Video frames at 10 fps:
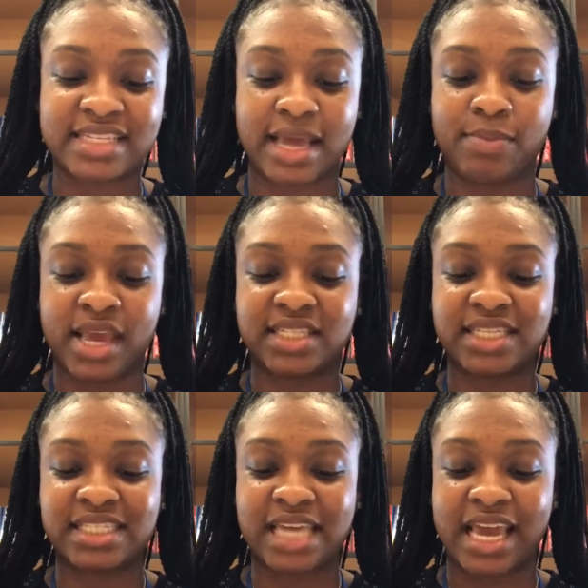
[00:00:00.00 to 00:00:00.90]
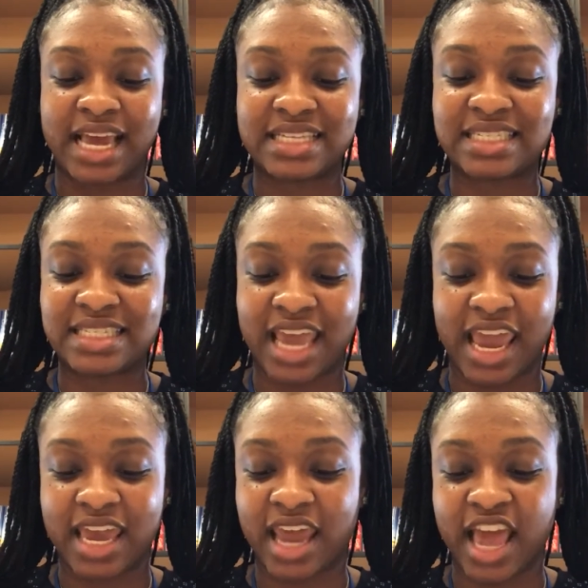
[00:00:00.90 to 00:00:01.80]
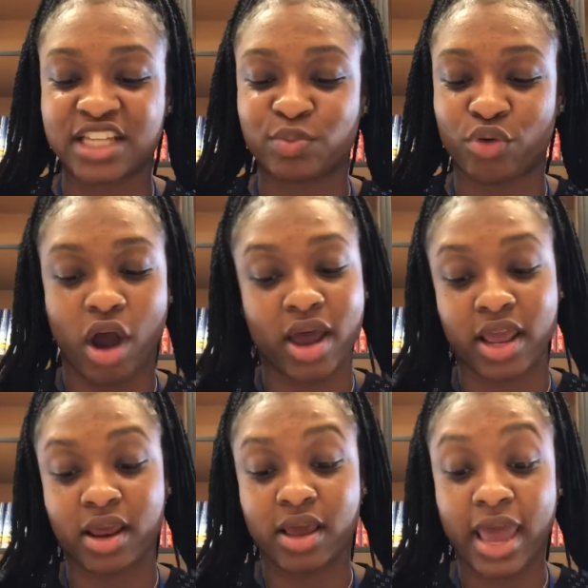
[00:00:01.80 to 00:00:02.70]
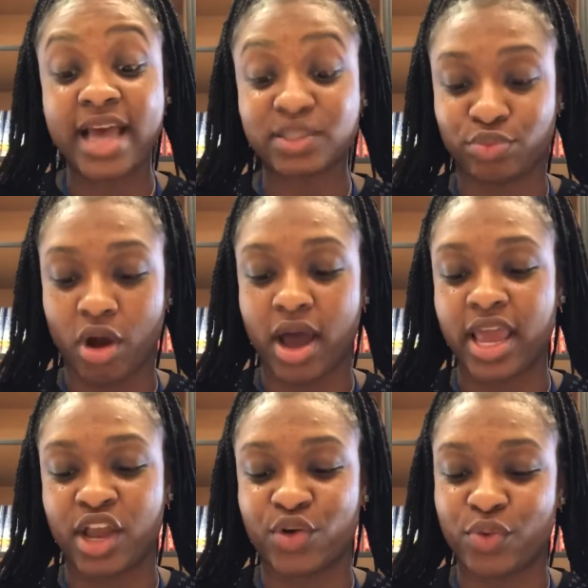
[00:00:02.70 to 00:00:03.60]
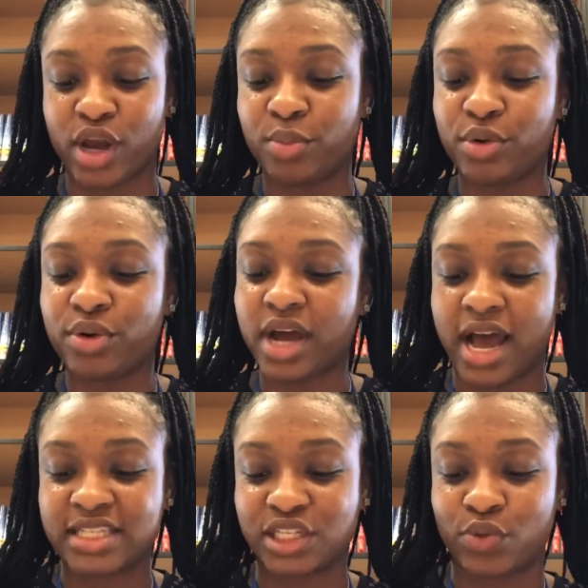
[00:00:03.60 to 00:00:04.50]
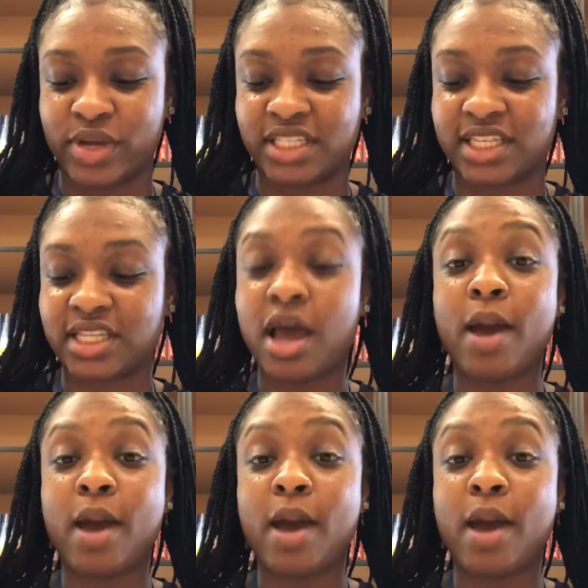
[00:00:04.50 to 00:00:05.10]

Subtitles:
a means to take a stand has brought incredible consequences